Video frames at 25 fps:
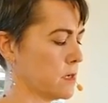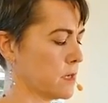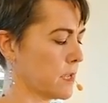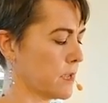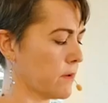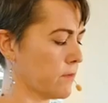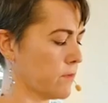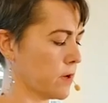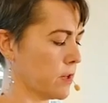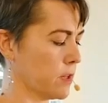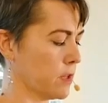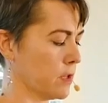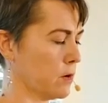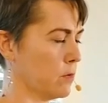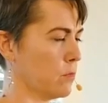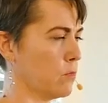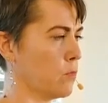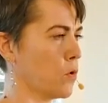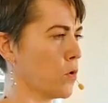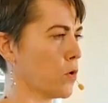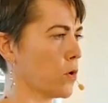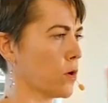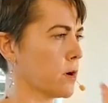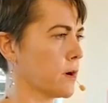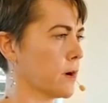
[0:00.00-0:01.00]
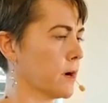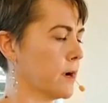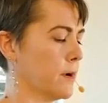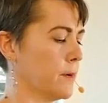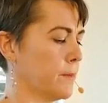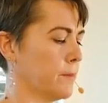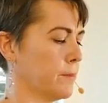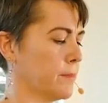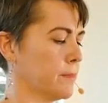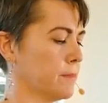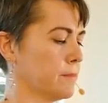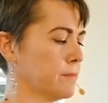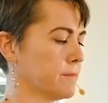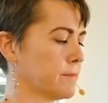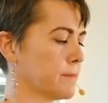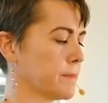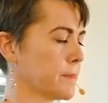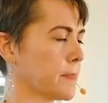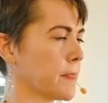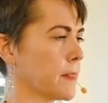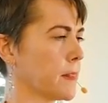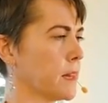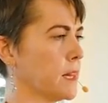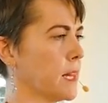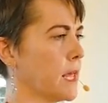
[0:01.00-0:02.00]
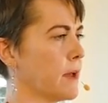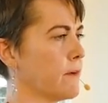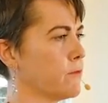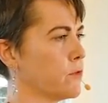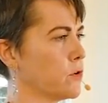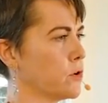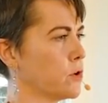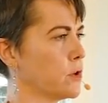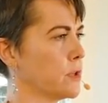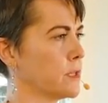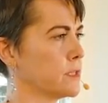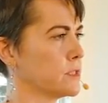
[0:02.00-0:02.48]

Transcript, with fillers: Give it a little more level,